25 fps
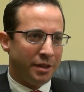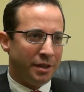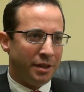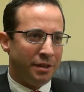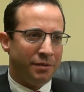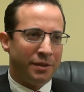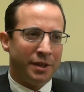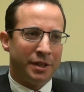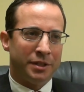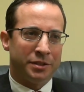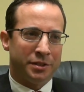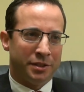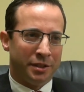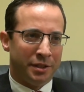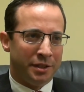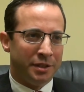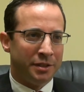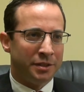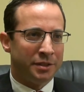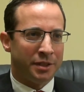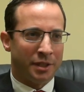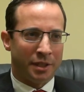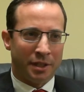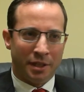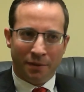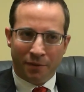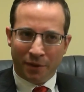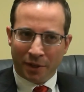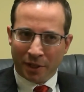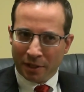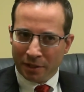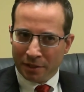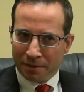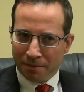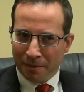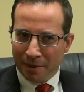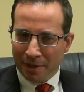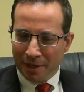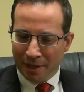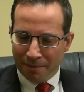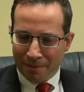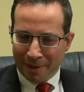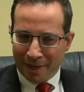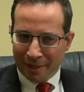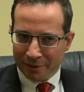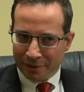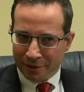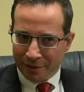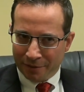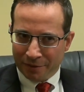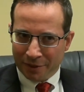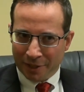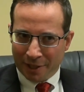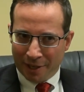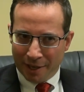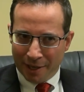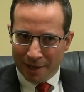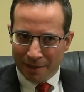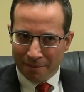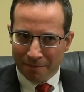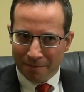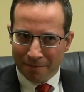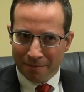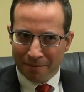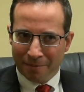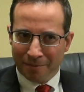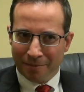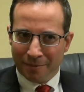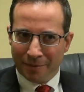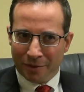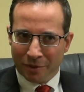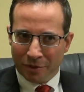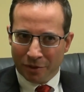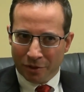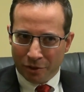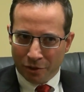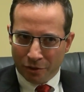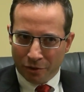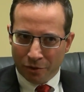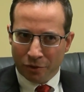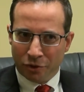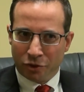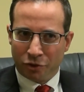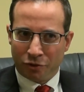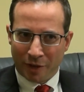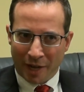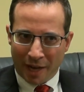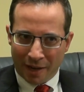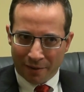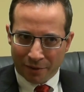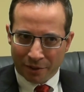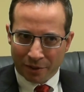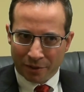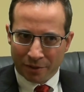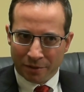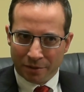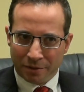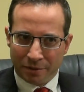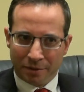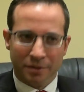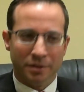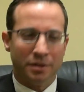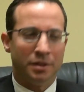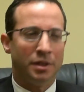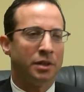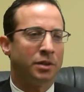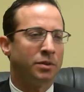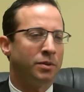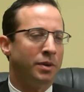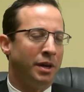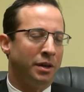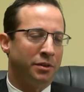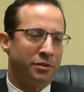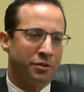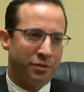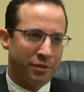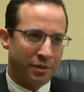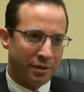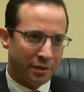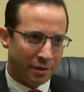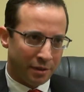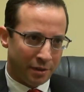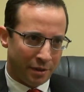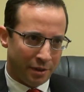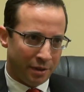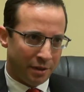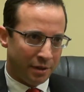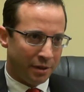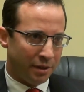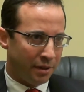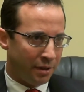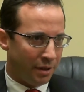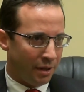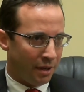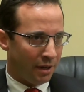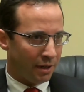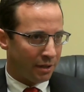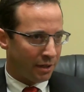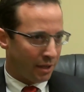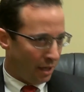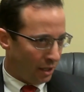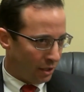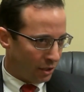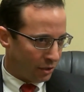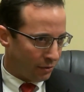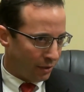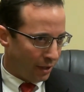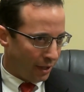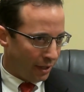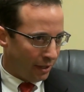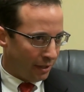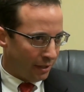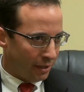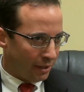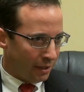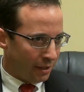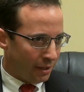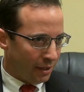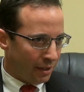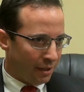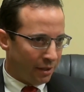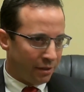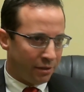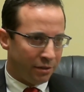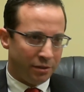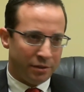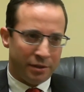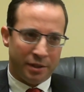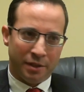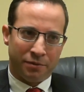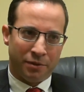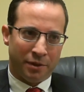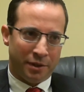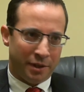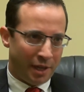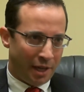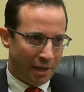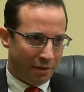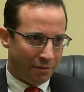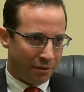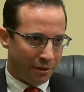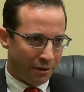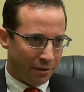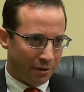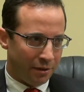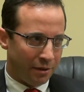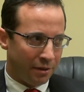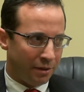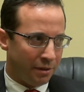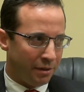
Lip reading: invested significant amounts of time to travel across our country to different NAIFA